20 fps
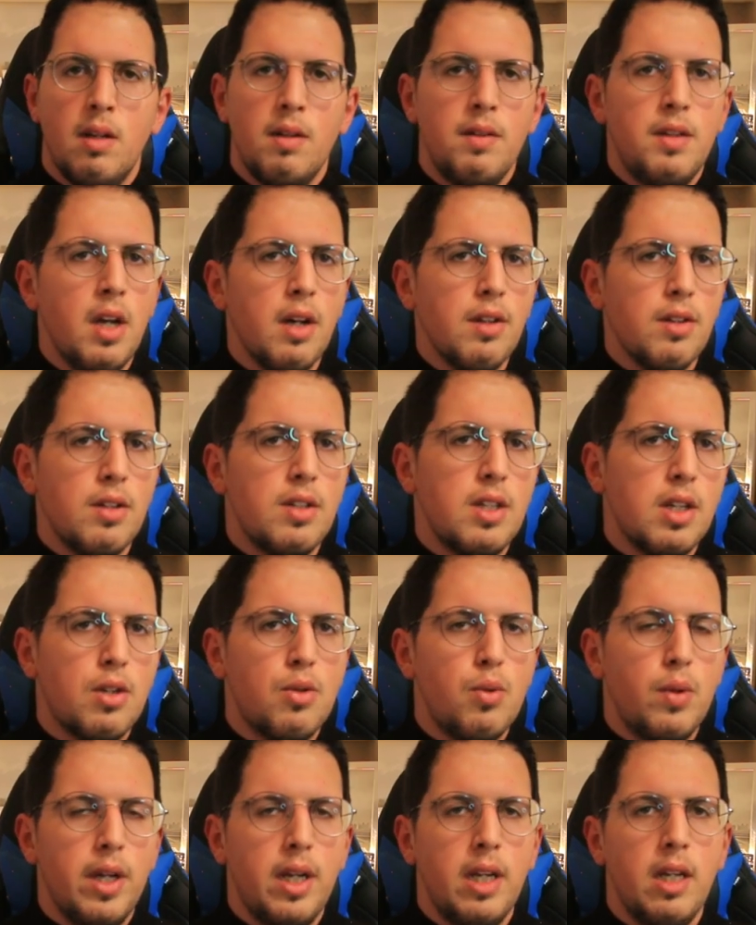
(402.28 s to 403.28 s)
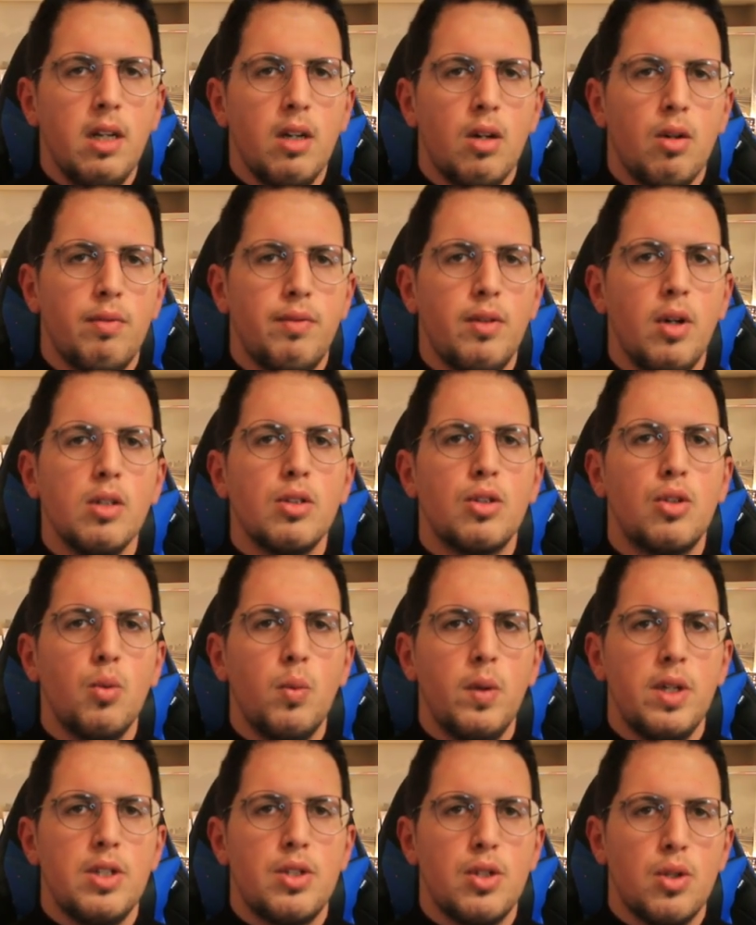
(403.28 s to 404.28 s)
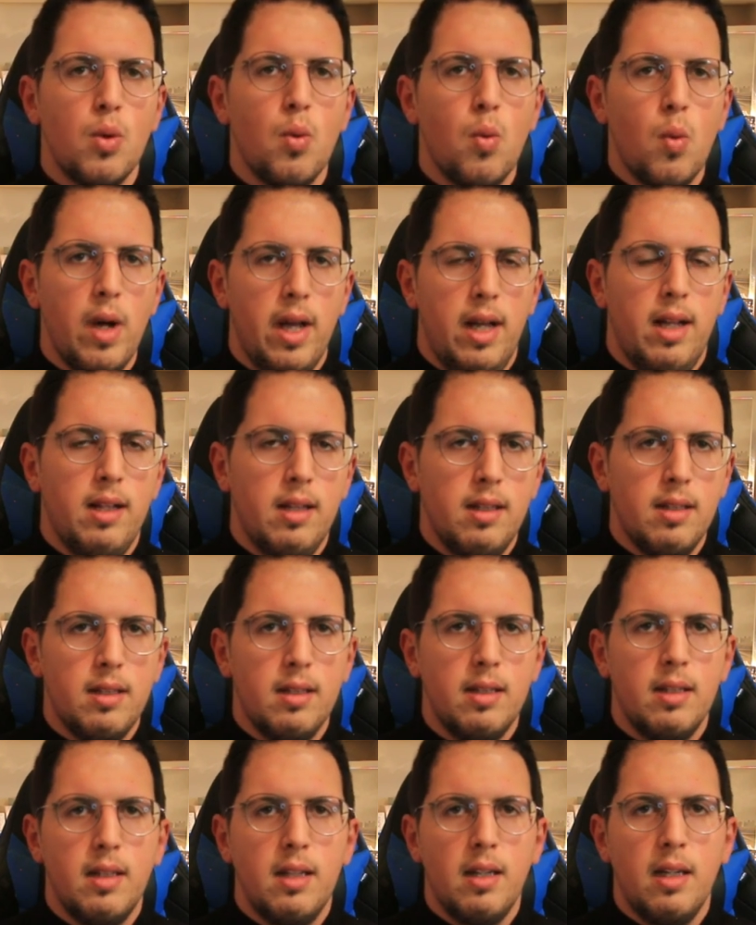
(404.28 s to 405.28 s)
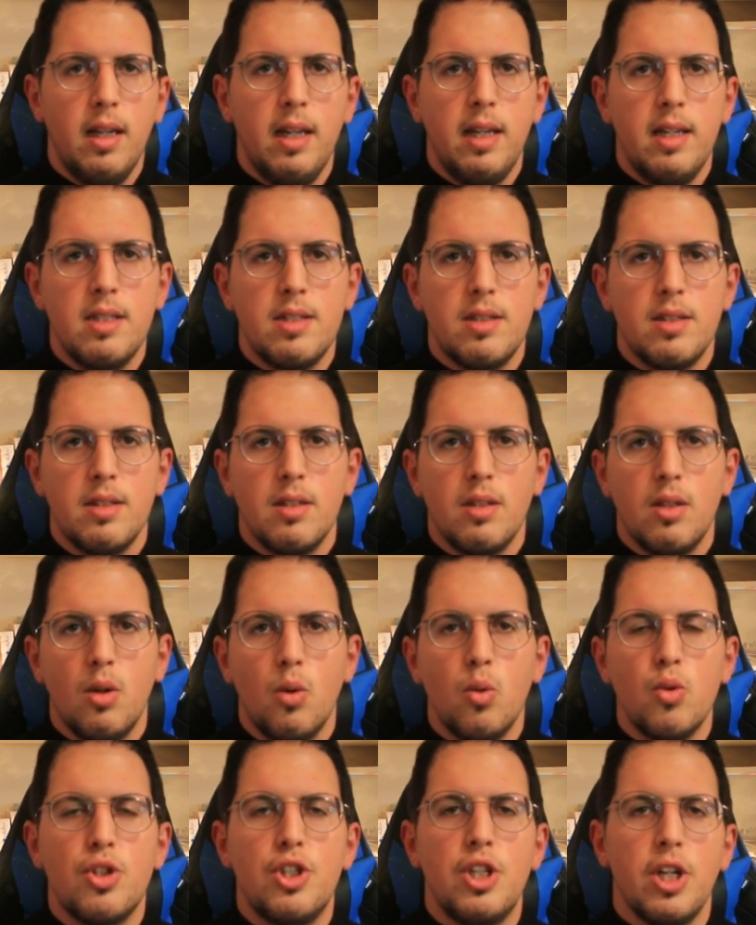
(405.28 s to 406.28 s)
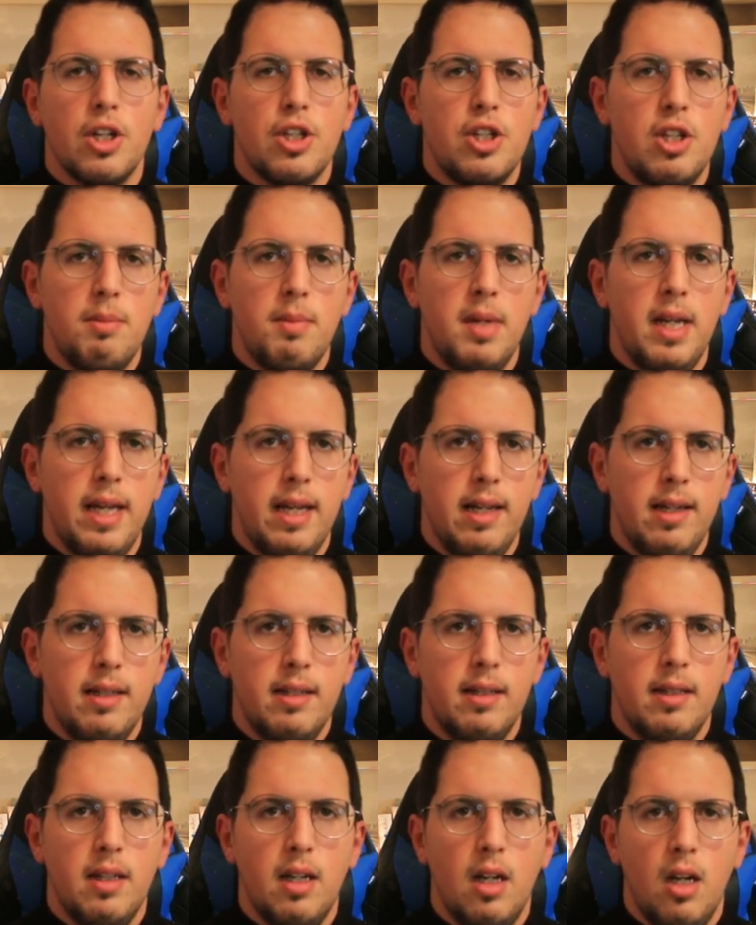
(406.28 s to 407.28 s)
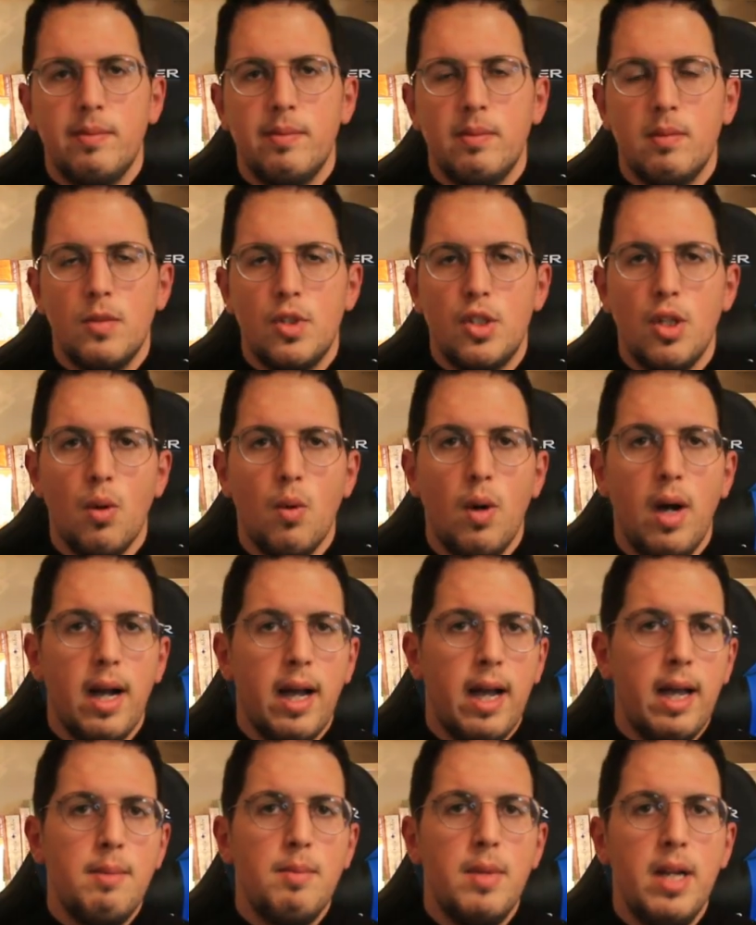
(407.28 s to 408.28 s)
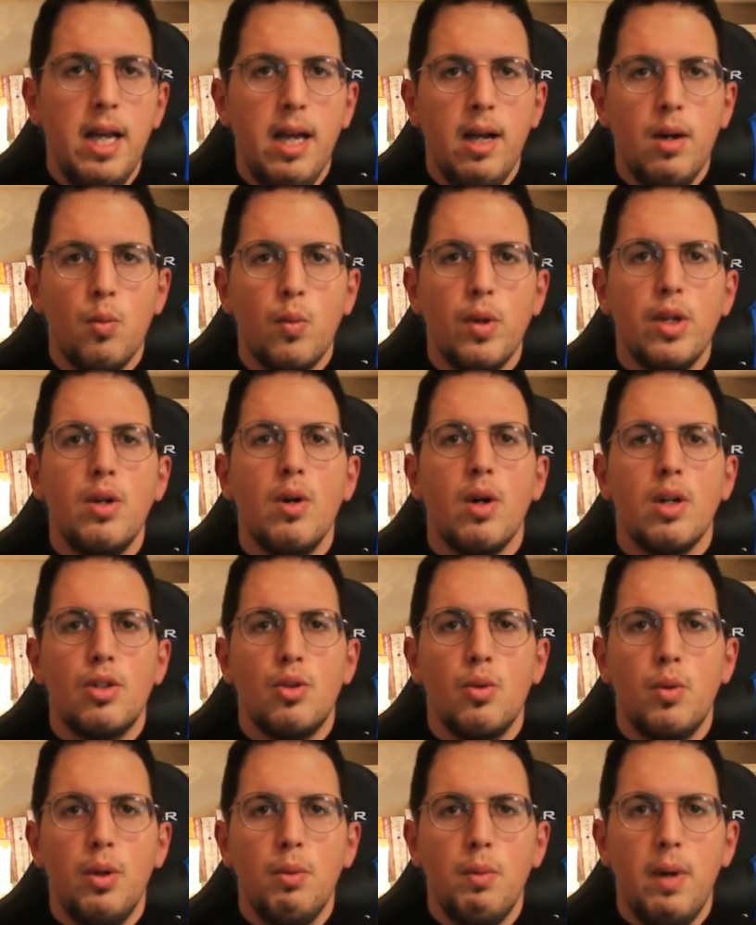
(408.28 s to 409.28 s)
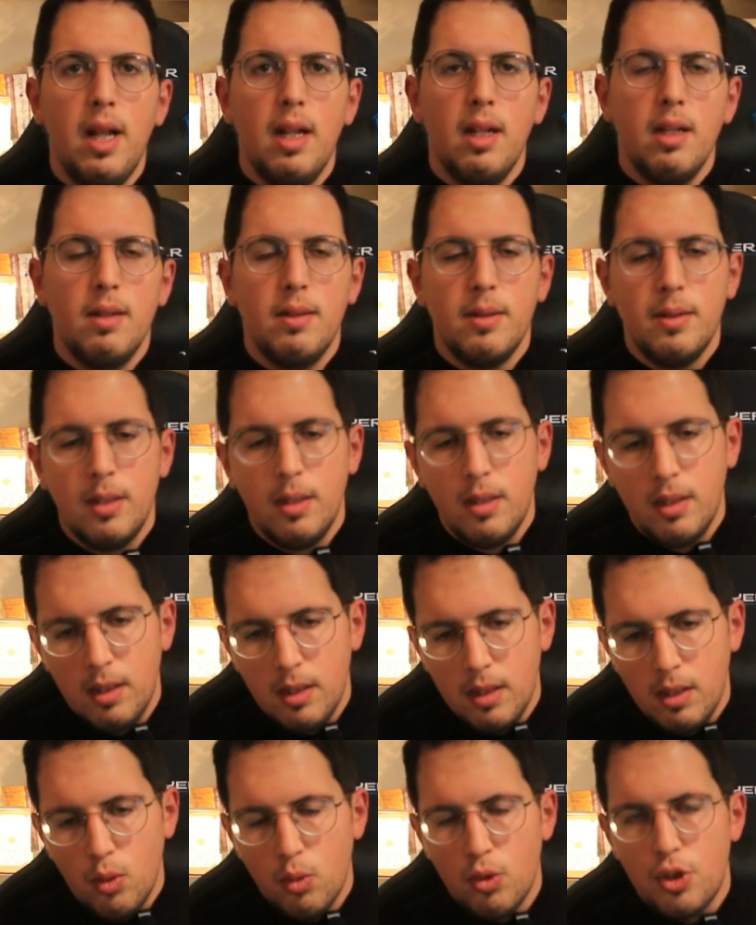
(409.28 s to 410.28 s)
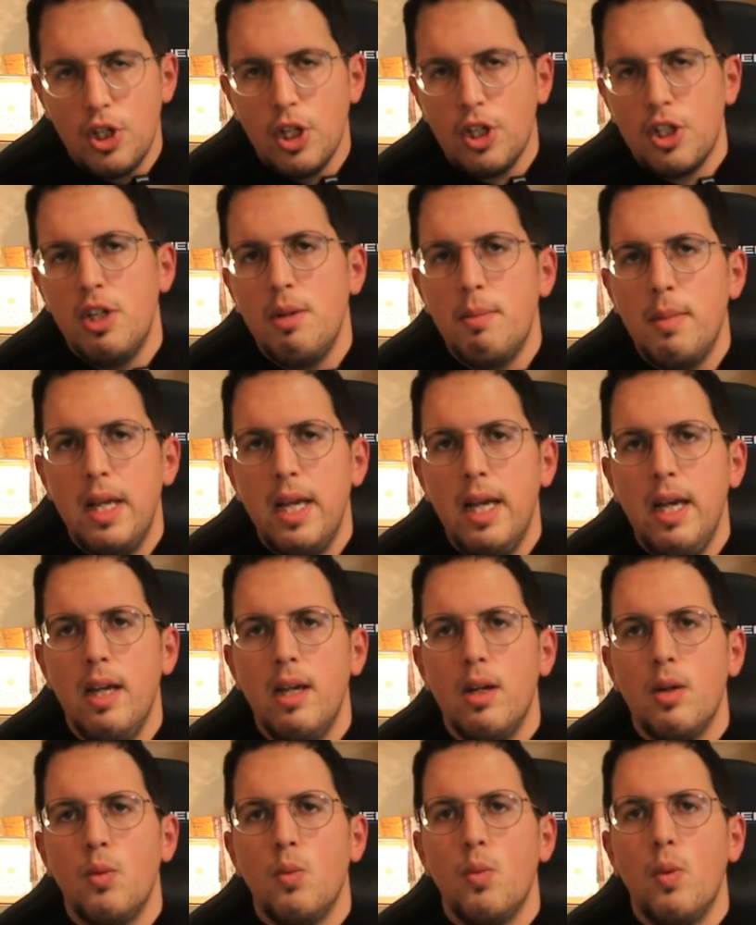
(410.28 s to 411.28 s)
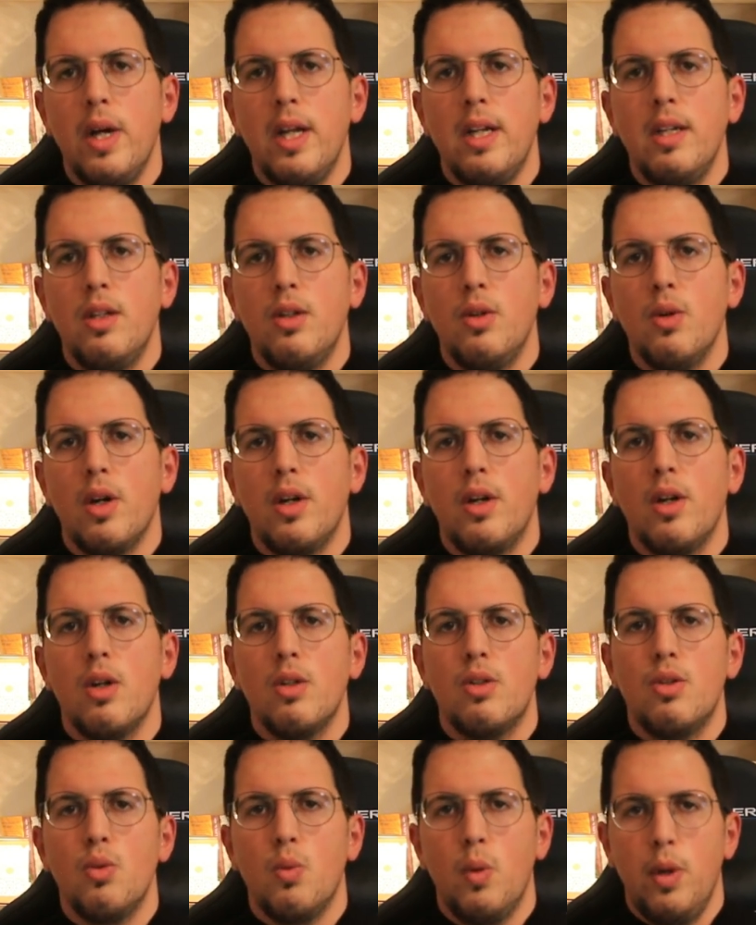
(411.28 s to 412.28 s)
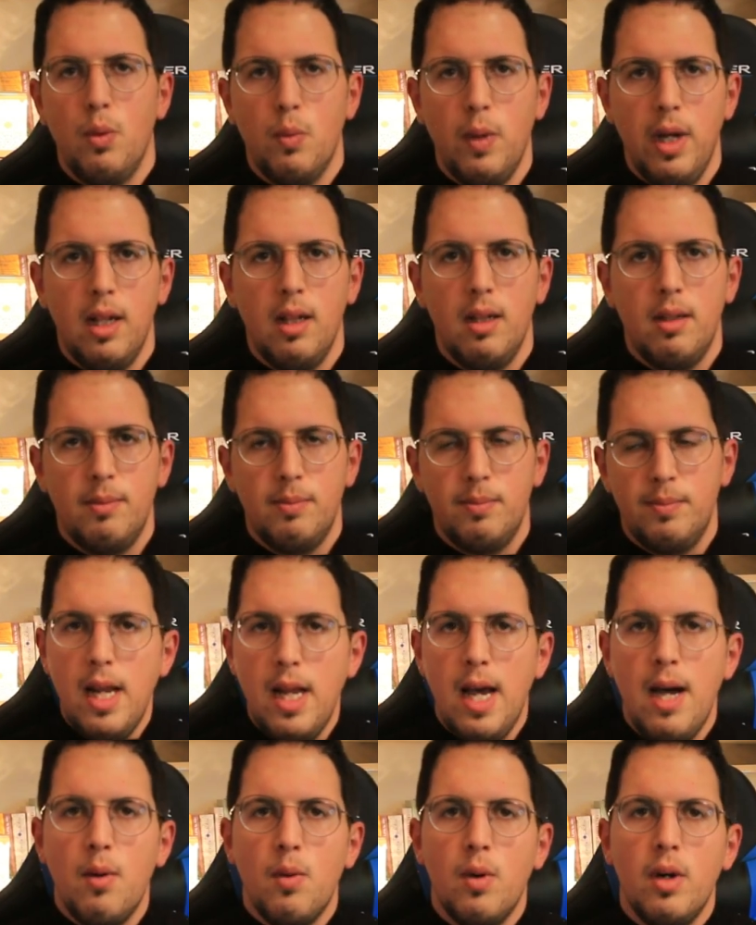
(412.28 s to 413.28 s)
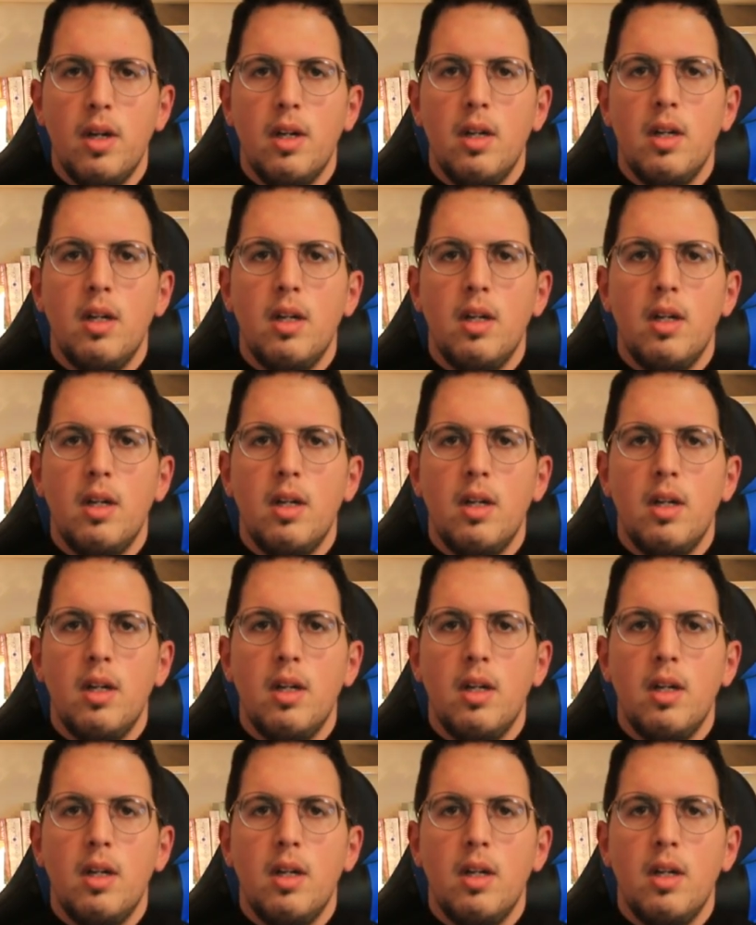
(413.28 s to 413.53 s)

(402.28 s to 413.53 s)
the other degree of not doing so well is udjir shimli. So akaymli when you are doing well, udjir shimli when you are not doing well. Now,